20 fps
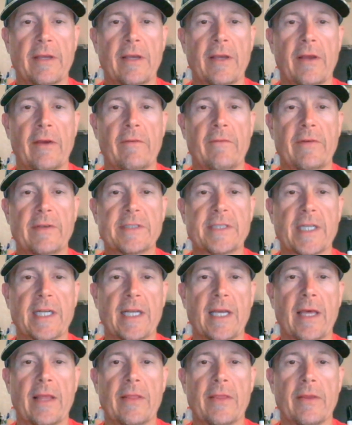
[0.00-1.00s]

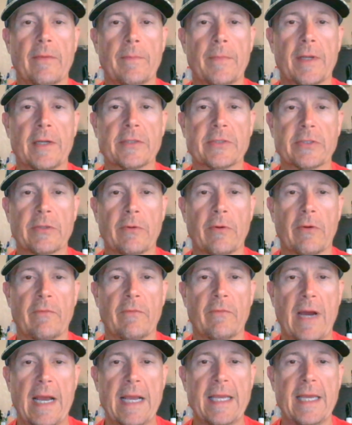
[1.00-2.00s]
visiting the Minnesota
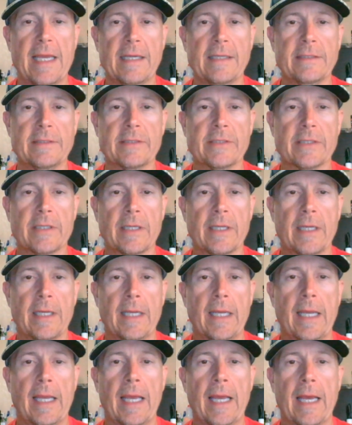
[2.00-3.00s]
Vikings.
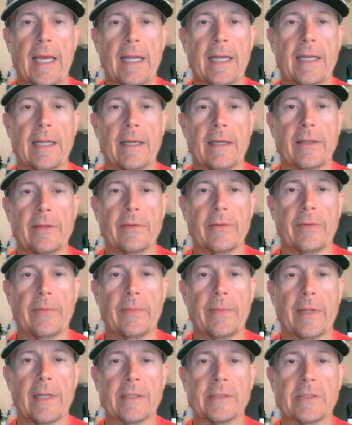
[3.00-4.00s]
And the
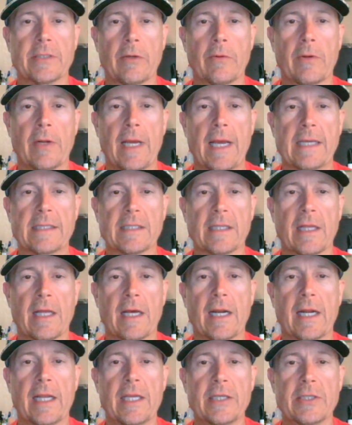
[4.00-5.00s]
Minnesota has a
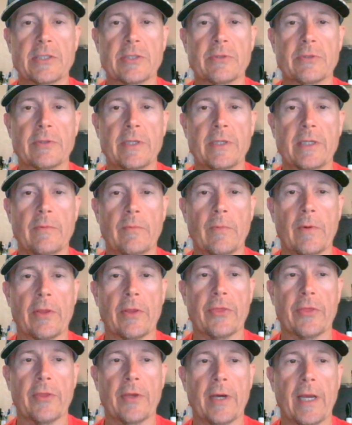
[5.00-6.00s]
lot of history
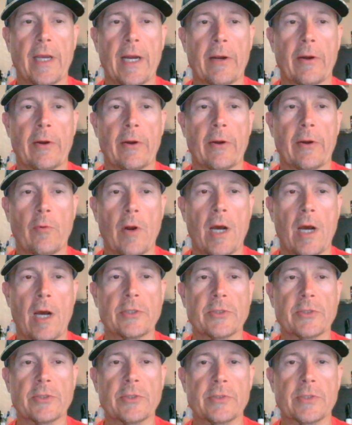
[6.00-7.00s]
with Aaron
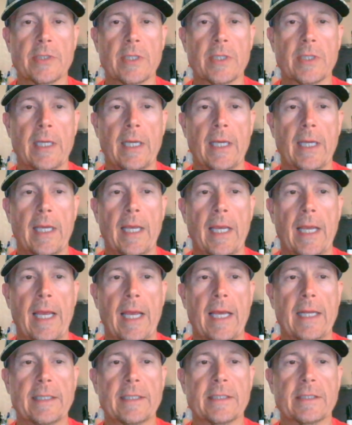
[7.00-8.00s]
Rodgers.
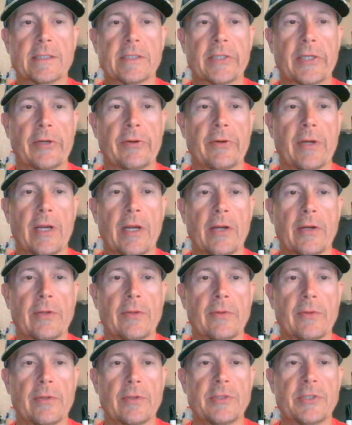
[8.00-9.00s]
And
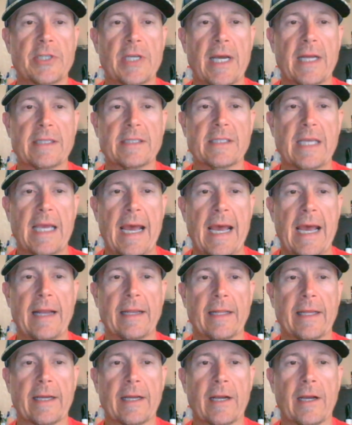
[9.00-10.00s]
considering the Jets
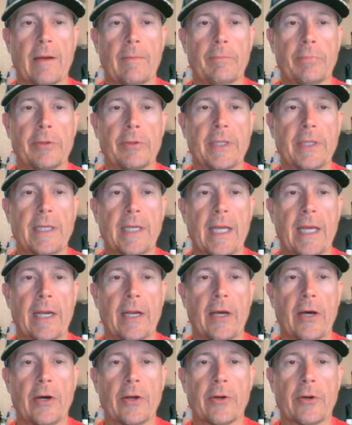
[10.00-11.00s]
had like a complete
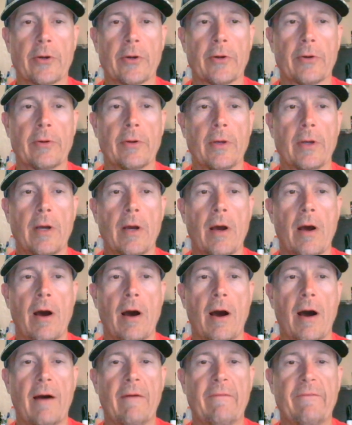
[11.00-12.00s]
and utter
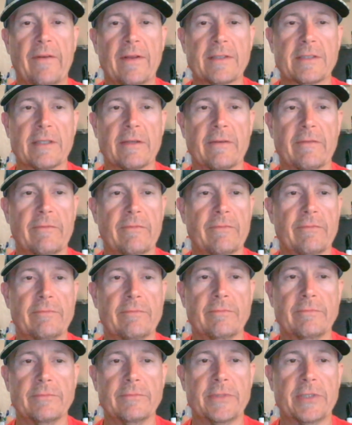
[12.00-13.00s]
offensive
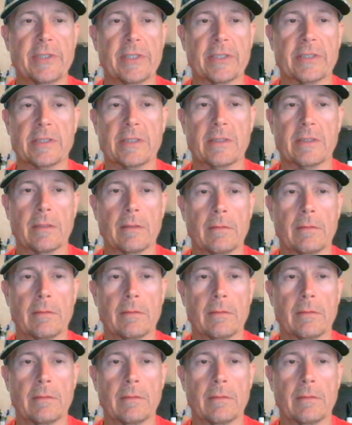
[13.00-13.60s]
just